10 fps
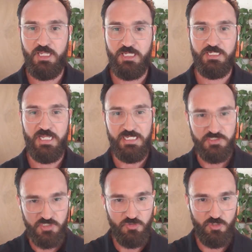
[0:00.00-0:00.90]
And I
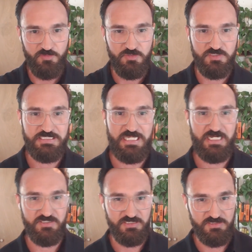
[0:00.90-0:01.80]
had 2 on the Houston
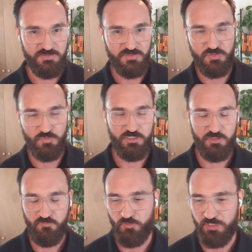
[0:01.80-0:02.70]
Texans, 3
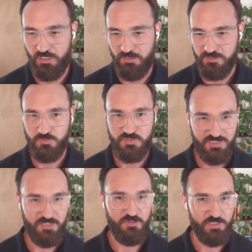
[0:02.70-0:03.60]
on the 49ers. And we're
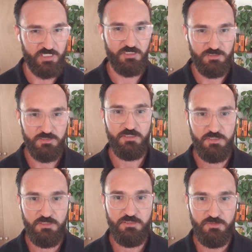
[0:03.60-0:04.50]
standing there like,
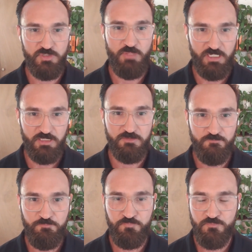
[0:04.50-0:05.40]
we made it.
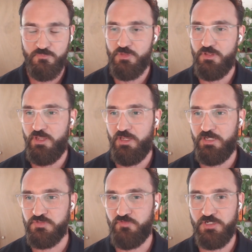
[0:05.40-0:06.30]

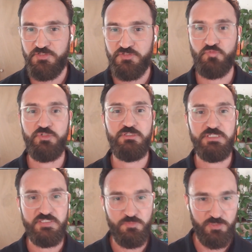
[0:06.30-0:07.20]
And it was a very
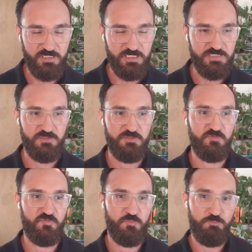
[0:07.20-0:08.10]
surreal experience
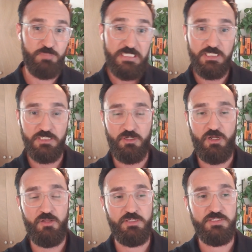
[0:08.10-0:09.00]
of being in
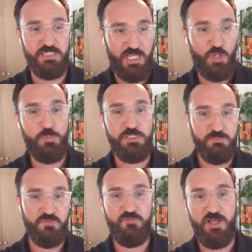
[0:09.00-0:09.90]
college and helping
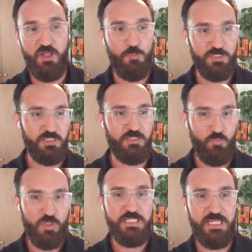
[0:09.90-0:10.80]
them develop, and
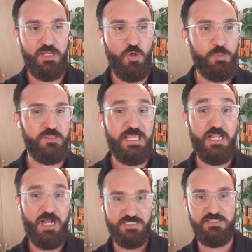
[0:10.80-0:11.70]
like one day hoping
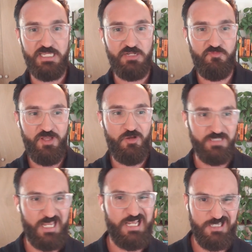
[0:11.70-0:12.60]
they got to the
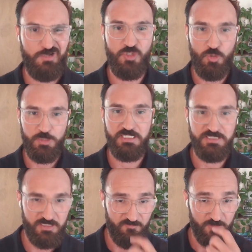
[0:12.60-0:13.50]
NFL, as I was hoping to
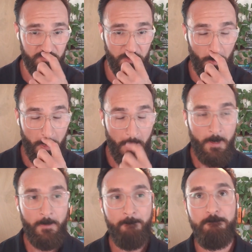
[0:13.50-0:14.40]
get to the NFL too.
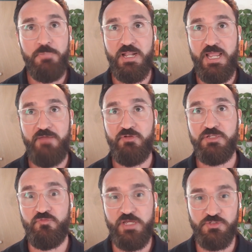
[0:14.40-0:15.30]
But I have a
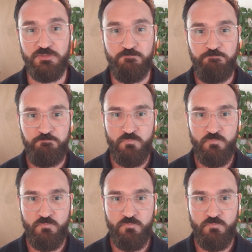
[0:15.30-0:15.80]
confession.